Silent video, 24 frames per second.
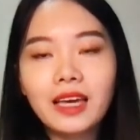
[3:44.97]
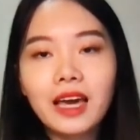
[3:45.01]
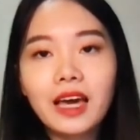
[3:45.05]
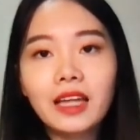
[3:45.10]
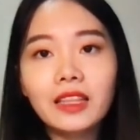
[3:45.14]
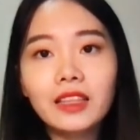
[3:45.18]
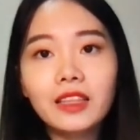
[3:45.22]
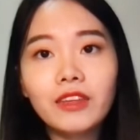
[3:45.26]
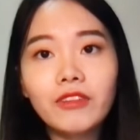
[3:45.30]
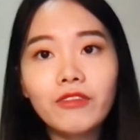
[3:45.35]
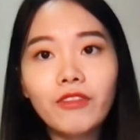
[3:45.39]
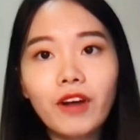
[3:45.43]

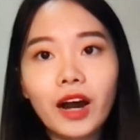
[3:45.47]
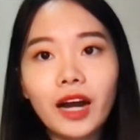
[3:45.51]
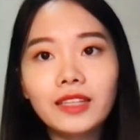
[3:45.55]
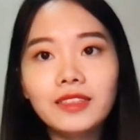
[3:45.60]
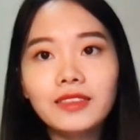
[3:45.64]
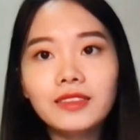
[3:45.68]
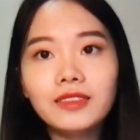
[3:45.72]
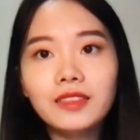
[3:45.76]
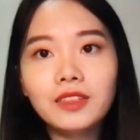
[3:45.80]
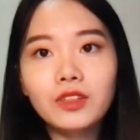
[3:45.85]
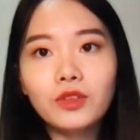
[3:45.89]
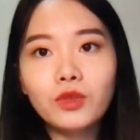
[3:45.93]
divides
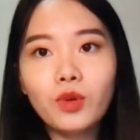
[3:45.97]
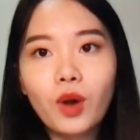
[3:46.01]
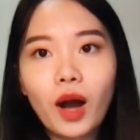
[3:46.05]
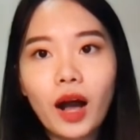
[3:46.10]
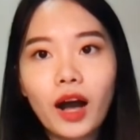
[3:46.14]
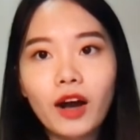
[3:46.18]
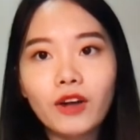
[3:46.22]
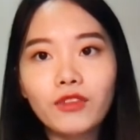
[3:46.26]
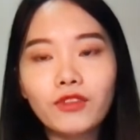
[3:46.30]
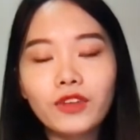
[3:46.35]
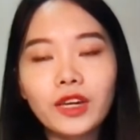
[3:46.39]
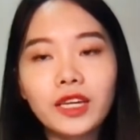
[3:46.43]
the
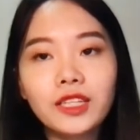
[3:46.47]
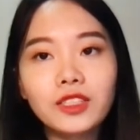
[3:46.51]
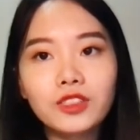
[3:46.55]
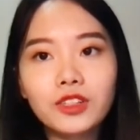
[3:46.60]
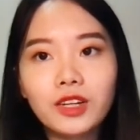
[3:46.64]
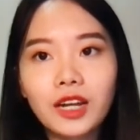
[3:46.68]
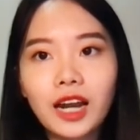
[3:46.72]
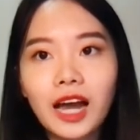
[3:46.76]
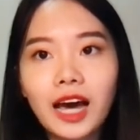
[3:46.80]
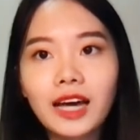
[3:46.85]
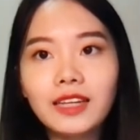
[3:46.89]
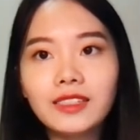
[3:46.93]
graph into
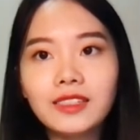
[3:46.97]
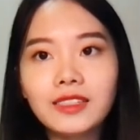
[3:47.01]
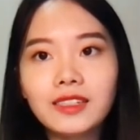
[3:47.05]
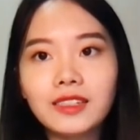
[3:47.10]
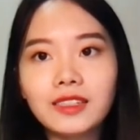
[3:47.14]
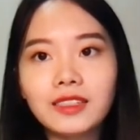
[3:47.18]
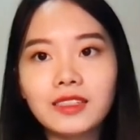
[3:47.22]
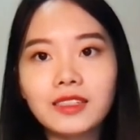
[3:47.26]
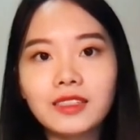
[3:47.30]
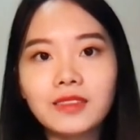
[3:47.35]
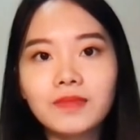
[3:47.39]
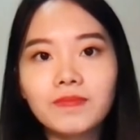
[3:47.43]

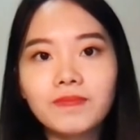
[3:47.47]
clusters.